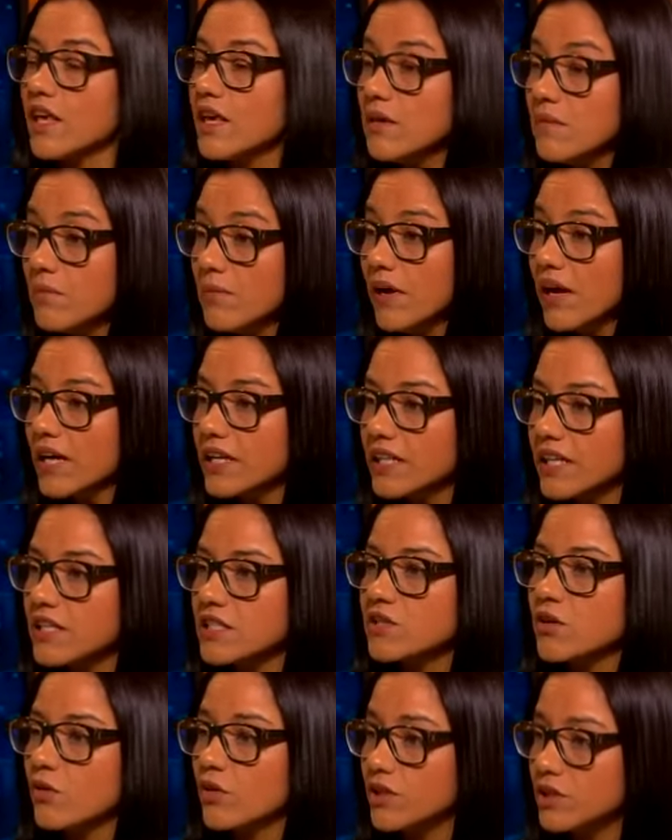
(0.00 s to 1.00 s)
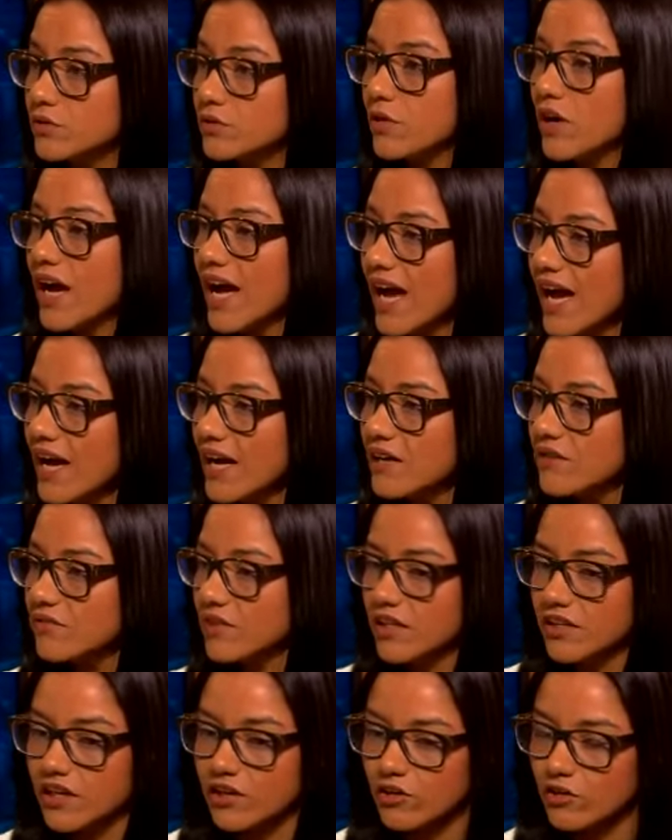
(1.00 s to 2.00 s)
impact that is going to have
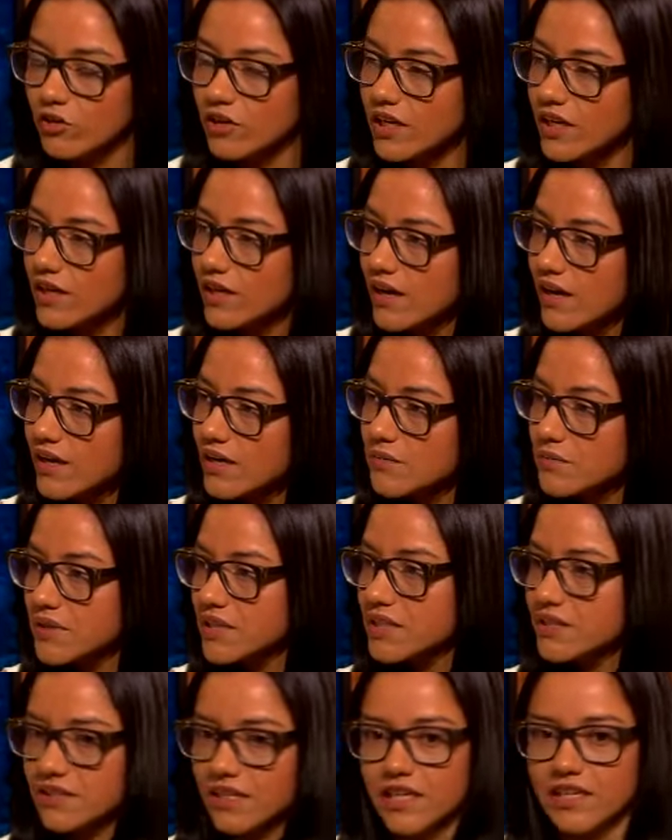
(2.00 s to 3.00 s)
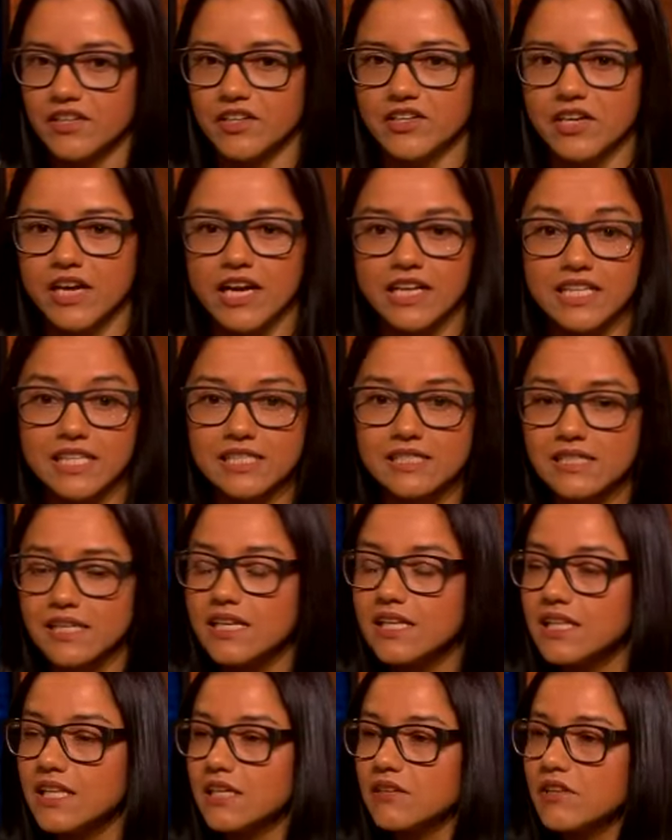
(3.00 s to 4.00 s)
in our local economies, in our, at the
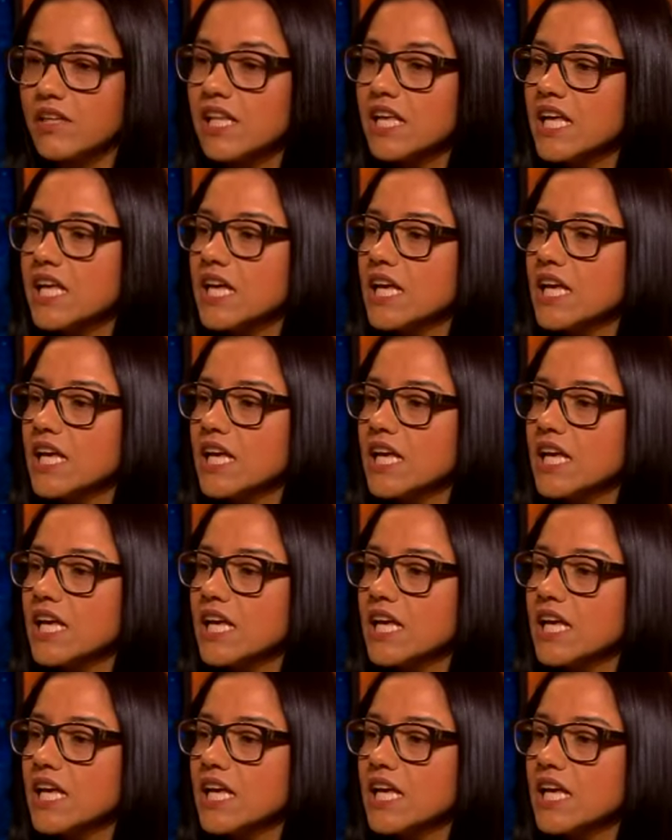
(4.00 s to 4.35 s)
state level,